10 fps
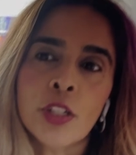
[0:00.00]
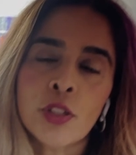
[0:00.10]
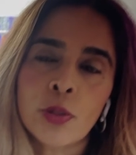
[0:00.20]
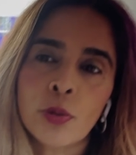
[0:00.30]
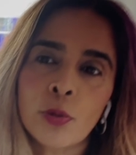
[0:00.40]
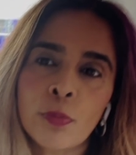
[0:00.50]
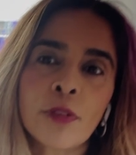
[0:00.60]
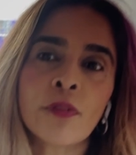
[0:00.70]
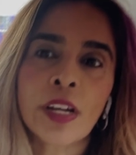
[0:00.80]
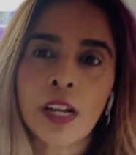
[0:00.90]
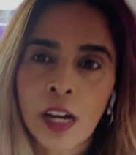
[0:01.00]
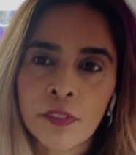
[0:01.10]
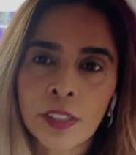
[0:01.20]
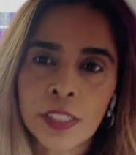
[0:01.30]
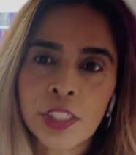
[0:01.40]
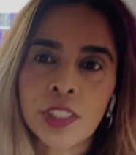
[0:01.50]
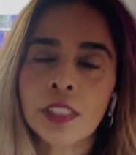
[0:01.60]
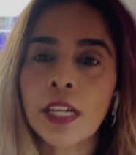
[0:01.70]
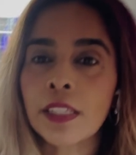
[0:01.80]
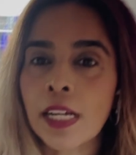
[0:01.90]
to prevent
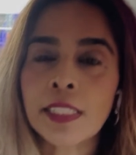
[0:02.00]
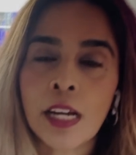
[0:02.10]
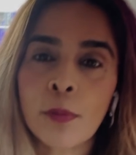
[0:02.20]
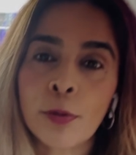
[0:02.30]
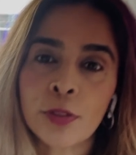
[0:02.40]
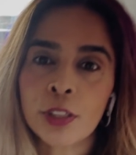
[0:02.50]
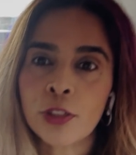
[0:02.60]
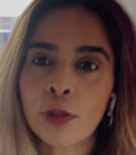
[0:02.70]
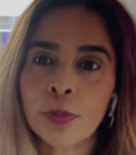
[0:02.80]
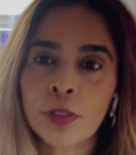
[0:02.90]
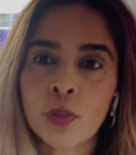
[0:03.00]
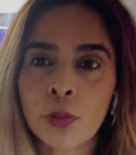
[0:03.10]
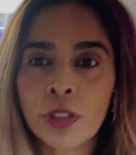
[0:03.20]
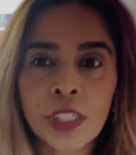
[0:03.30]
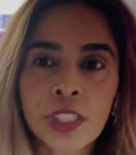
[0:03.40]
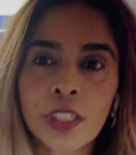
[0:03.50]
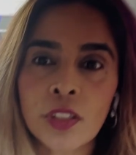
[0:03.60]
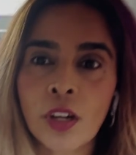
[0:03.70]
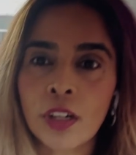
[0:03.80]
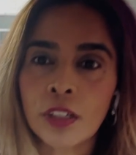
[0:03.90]
ovulation, and that's how birth control pills were initially
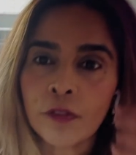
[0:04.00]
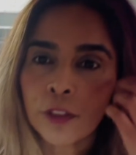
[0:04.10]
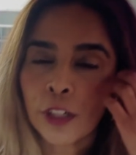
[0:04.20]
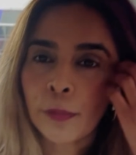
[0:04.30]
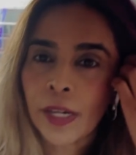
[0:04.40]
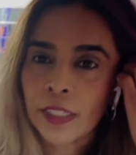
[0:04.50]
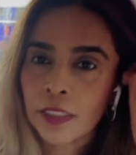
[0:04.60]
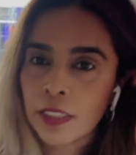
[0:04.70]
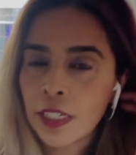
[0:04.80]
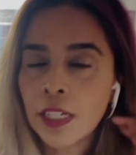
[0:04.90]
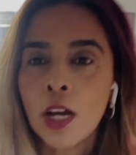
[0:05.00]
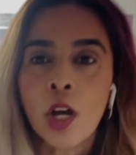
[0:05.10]
thought of, back in the day.